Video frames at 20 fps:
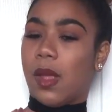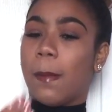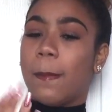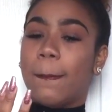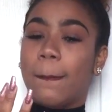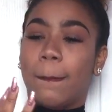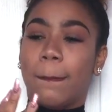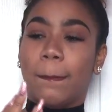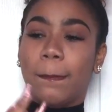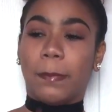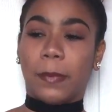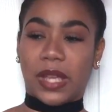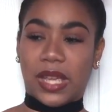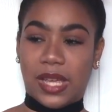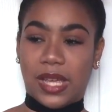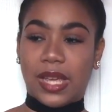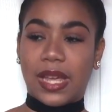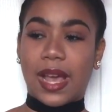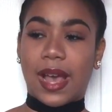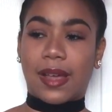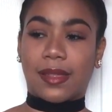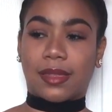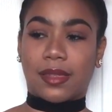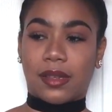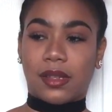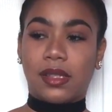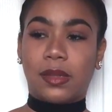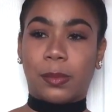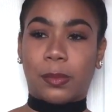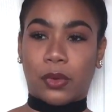me at
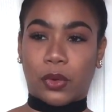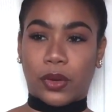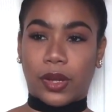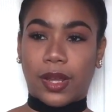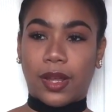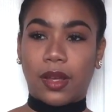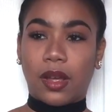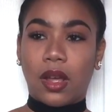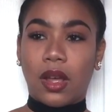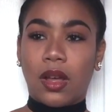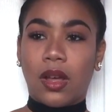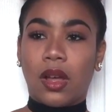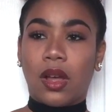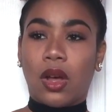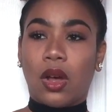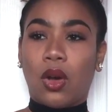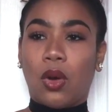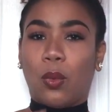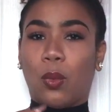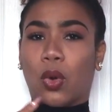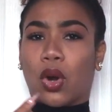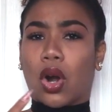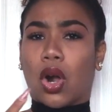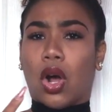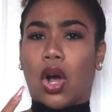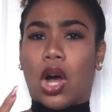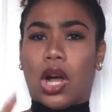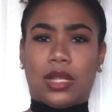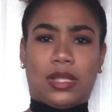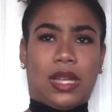this point were
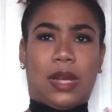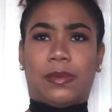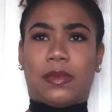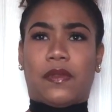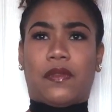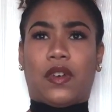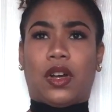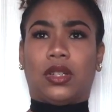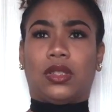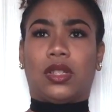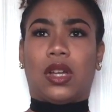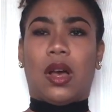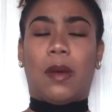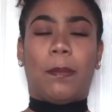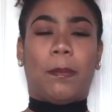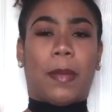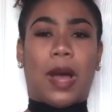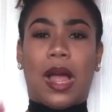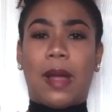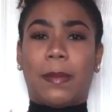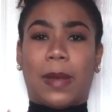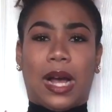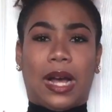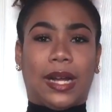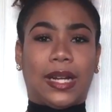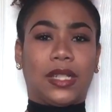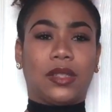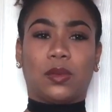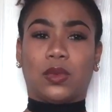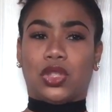all types of fucked up. My
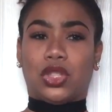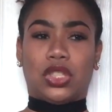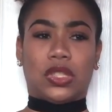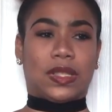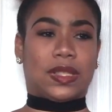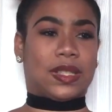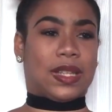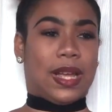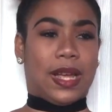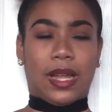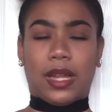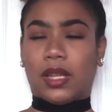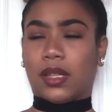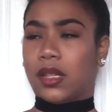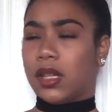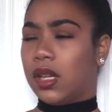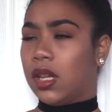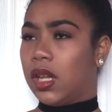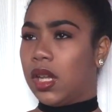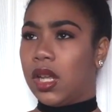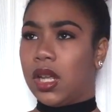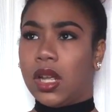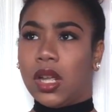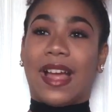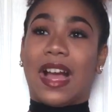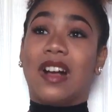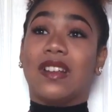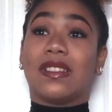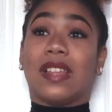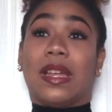mind was just like,
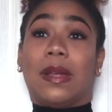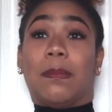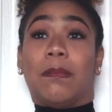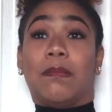I was like